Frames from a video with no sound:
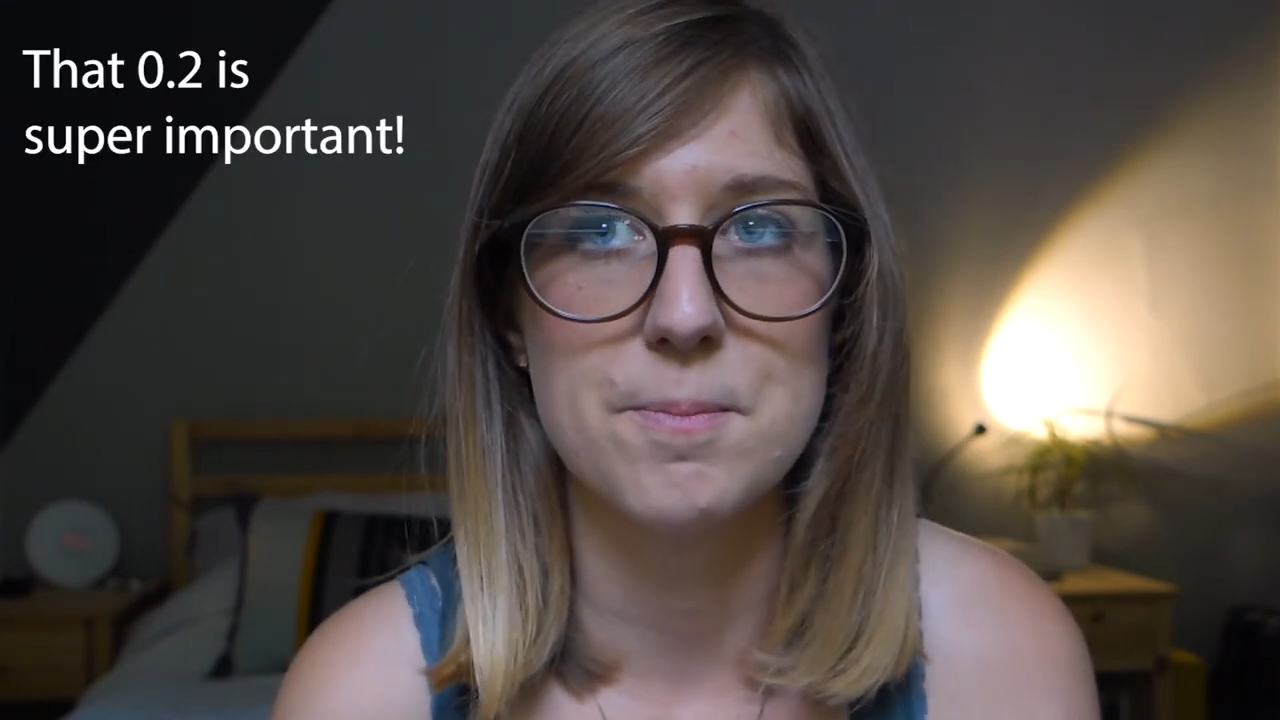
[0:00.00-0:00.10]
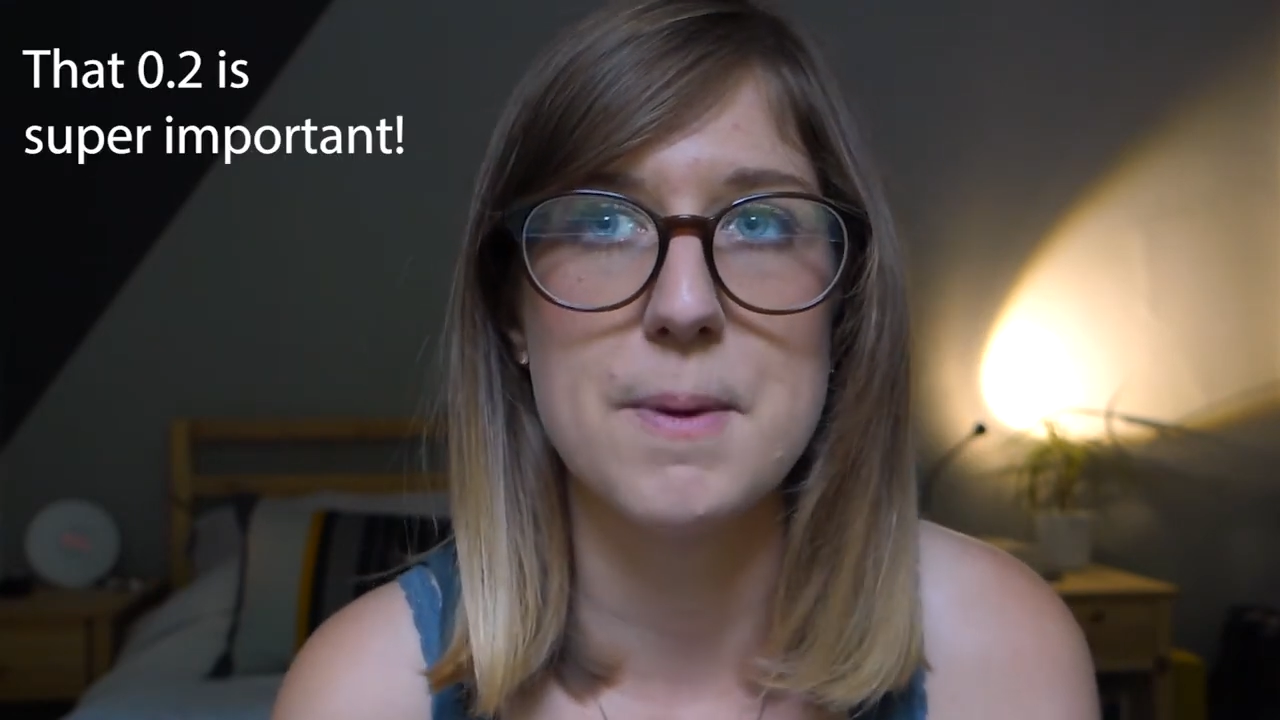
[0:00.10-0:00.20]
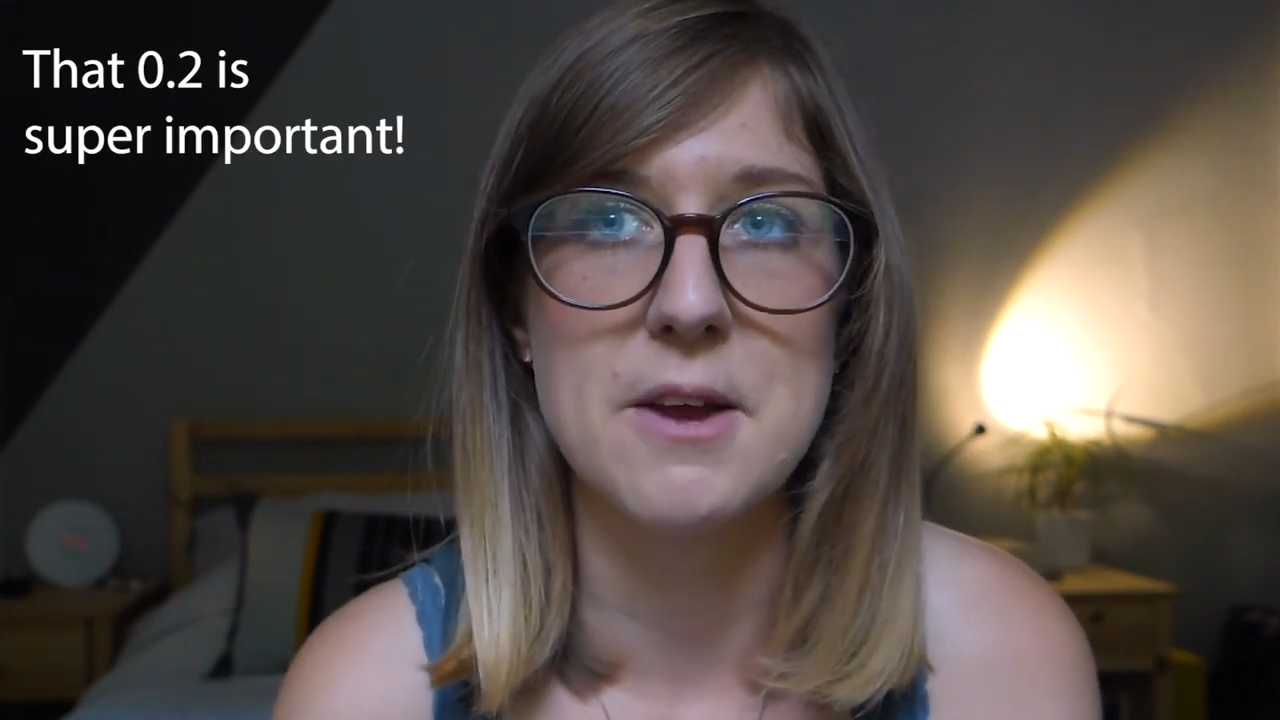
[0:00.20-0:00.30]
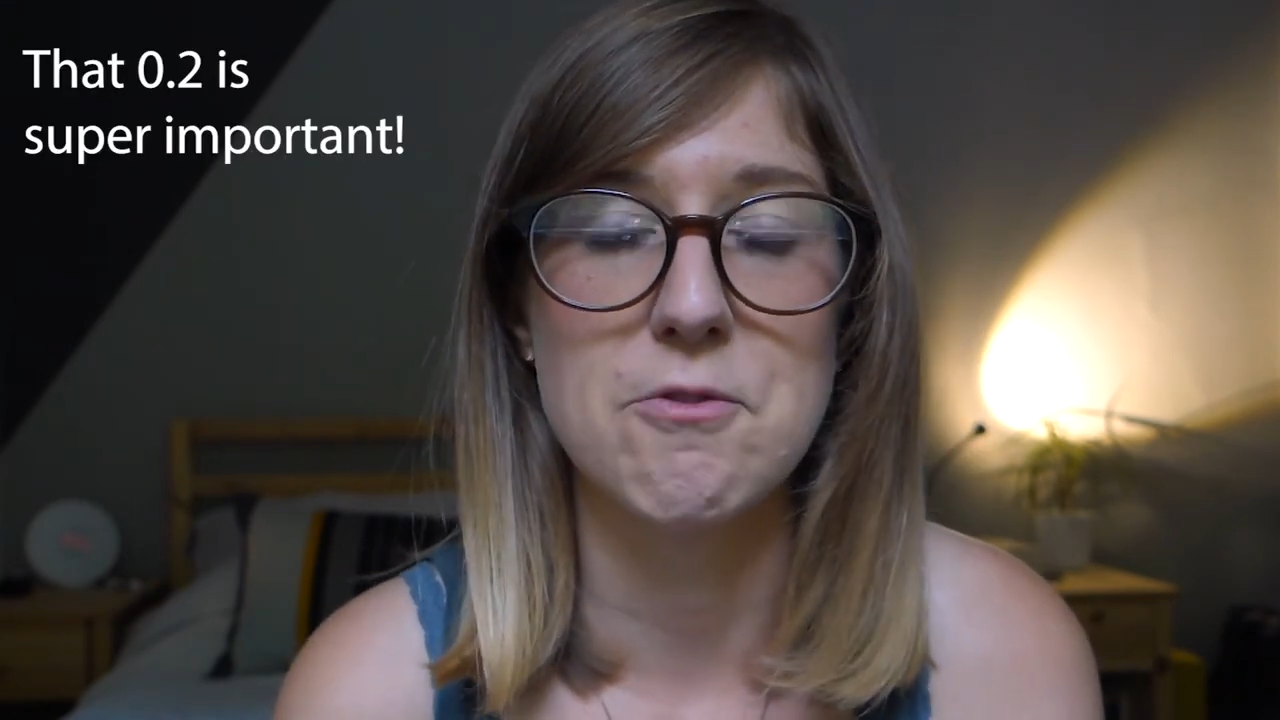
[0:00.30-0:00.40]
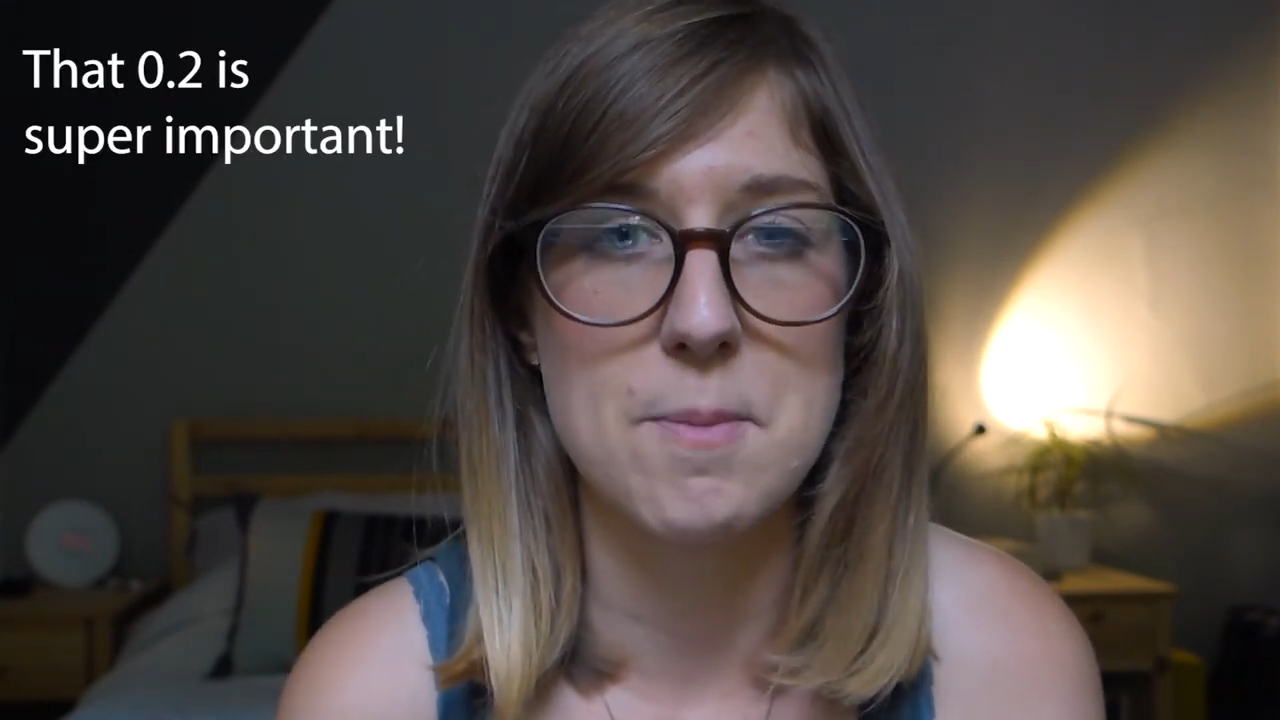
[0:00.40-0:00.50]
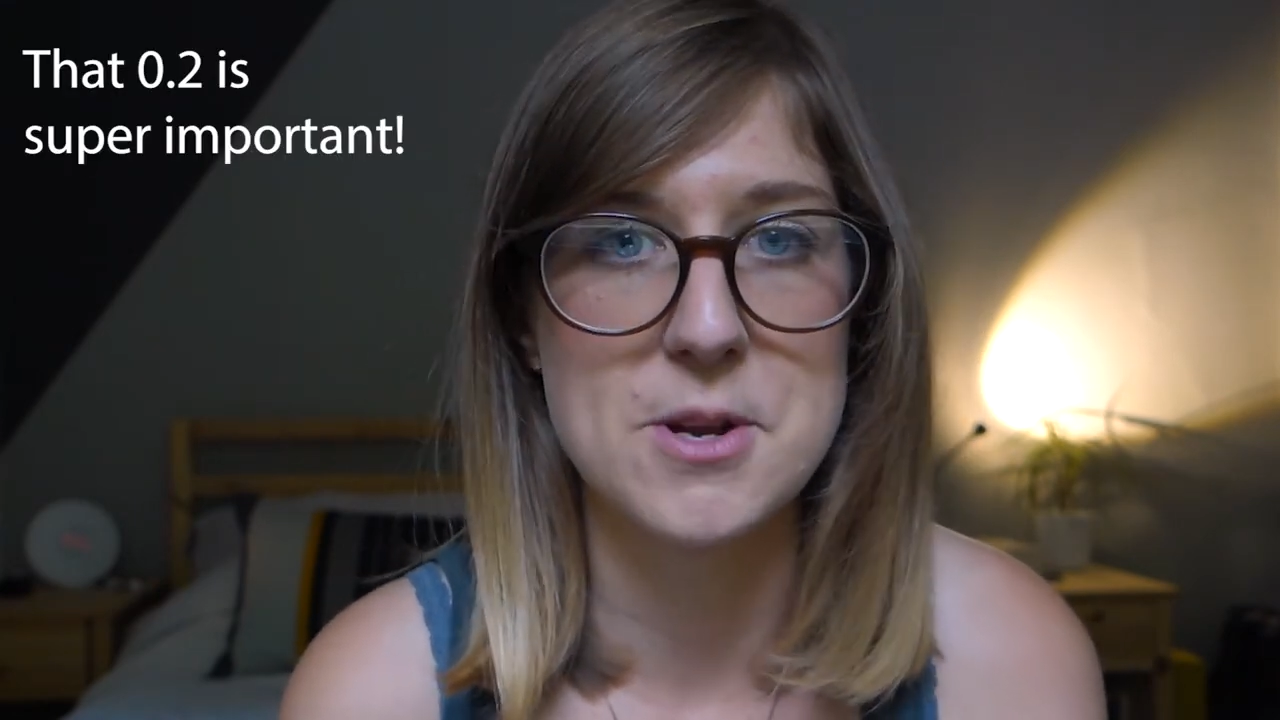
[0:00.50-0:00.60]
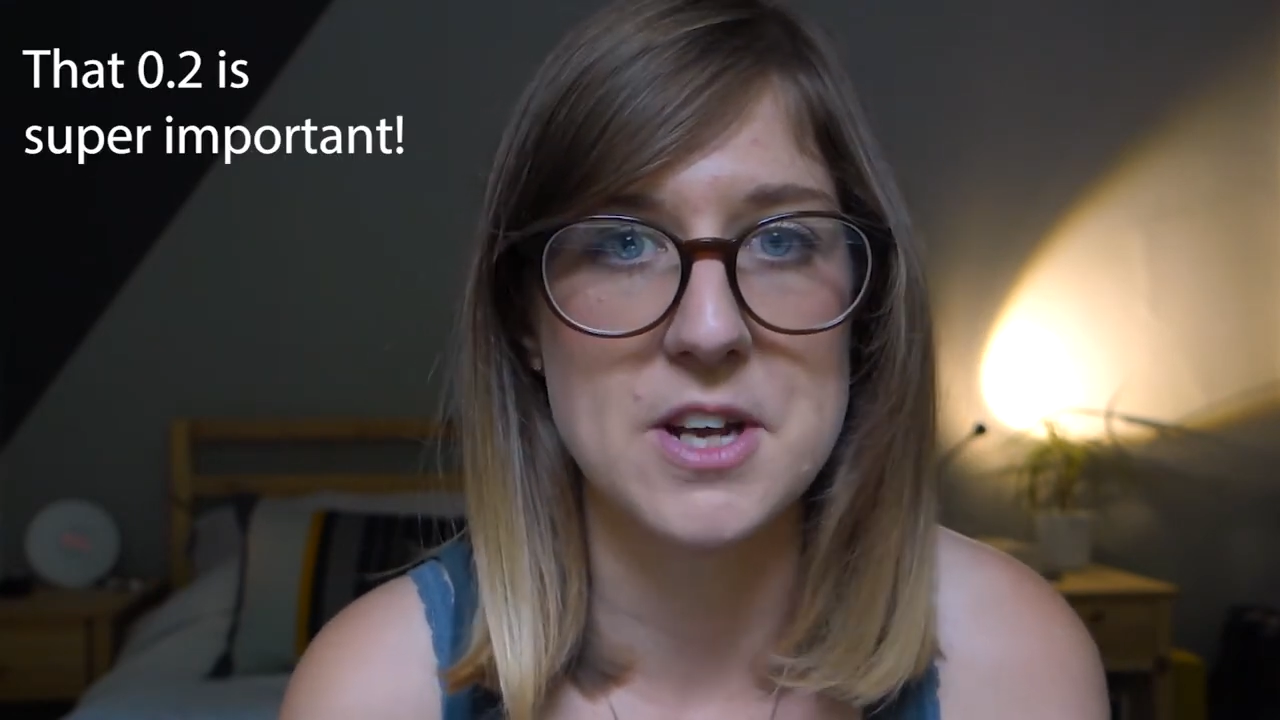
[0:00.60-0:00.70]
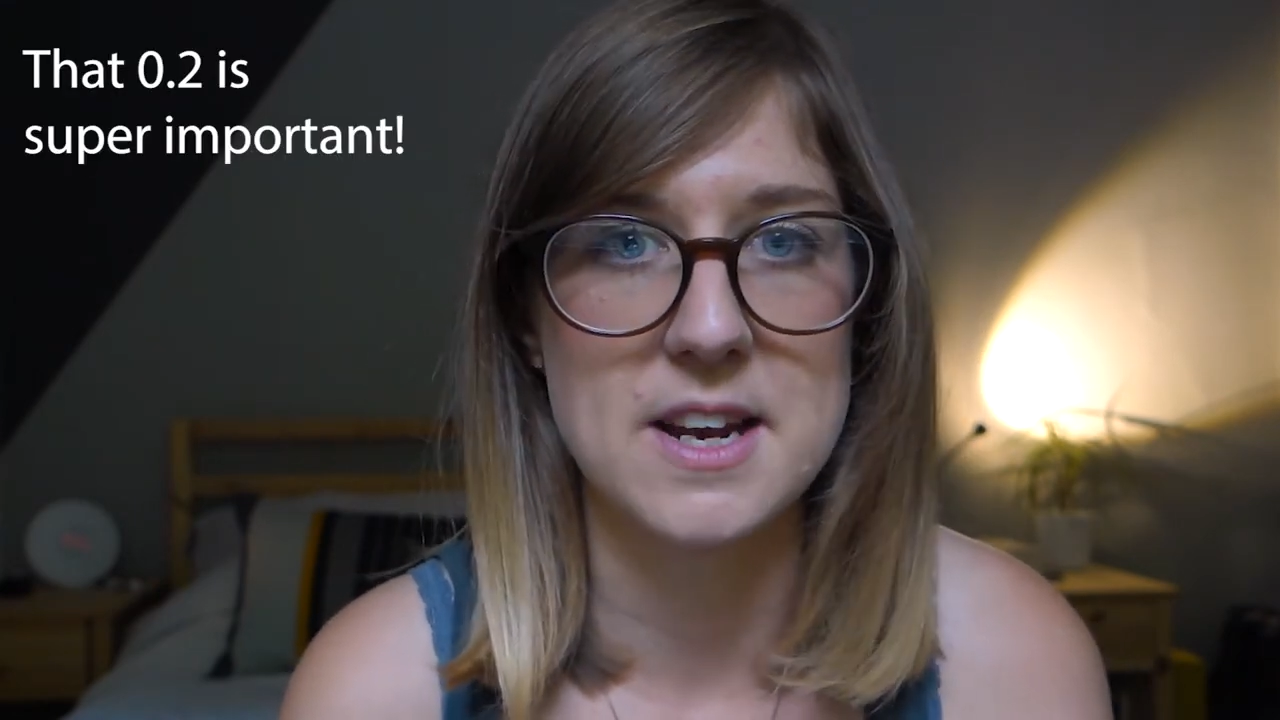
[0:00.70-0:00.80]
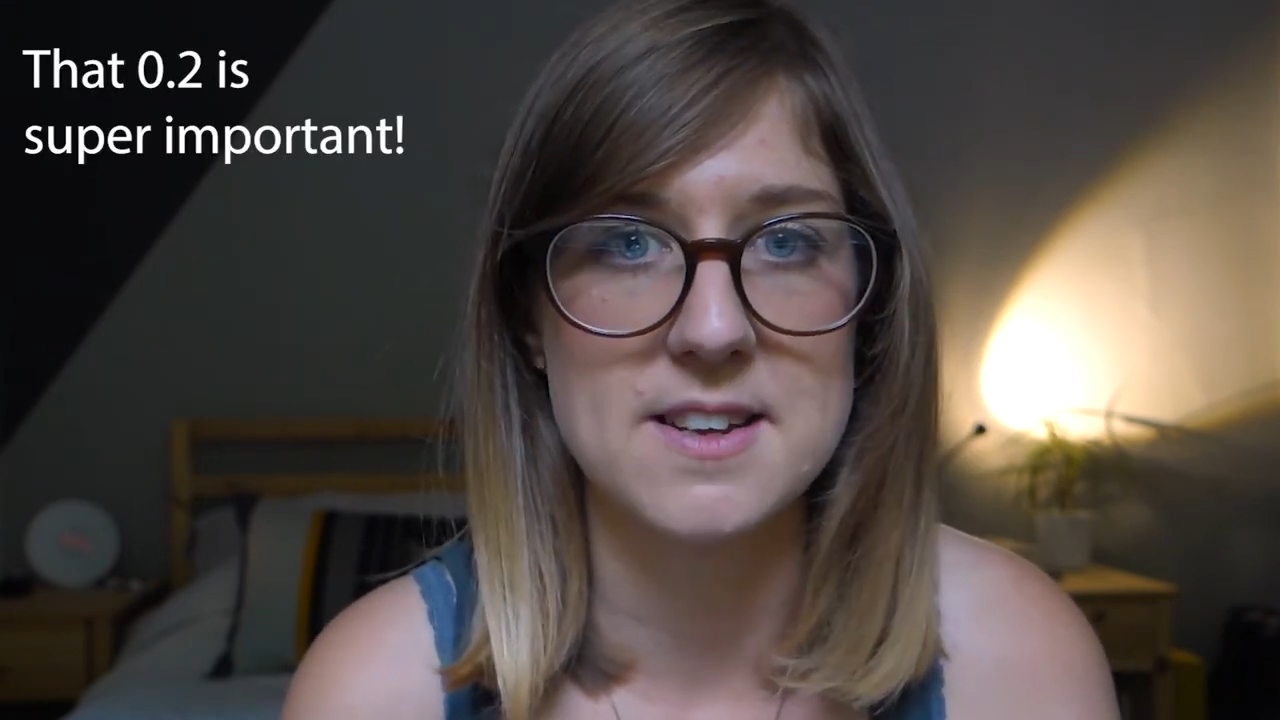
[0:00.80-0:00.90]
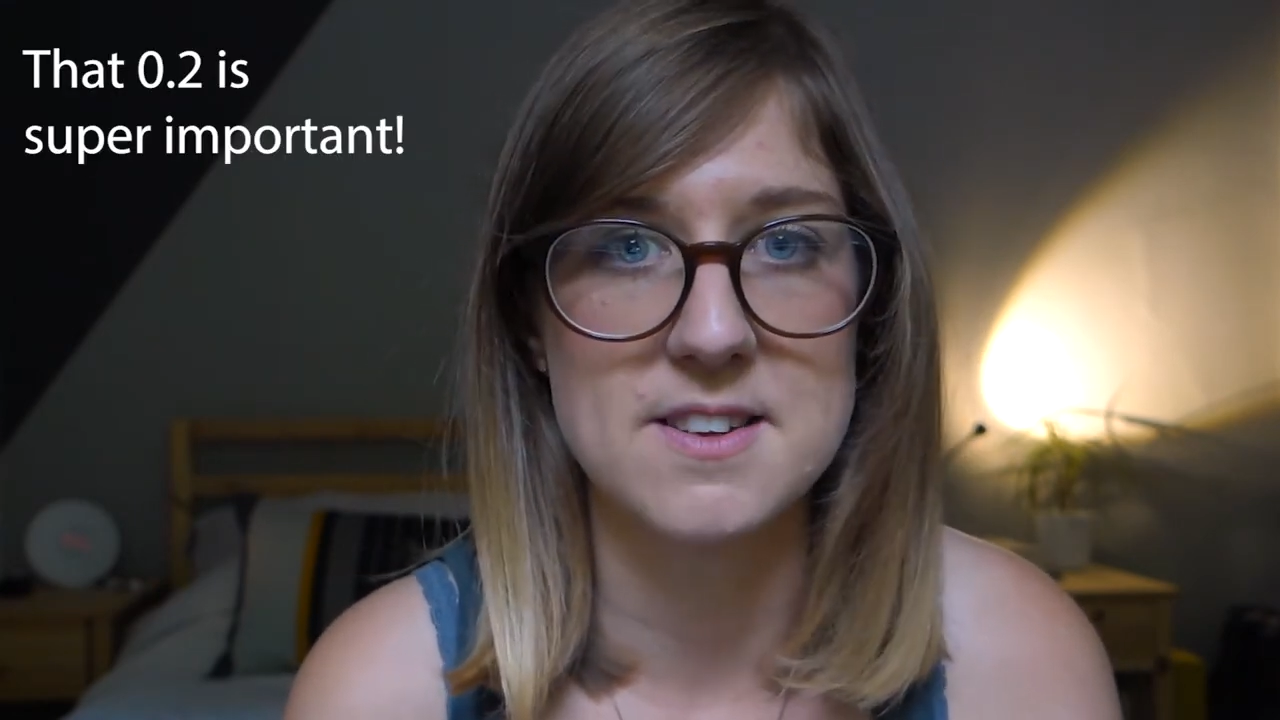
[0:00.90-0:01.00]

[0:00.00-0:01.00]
being rubbish at it,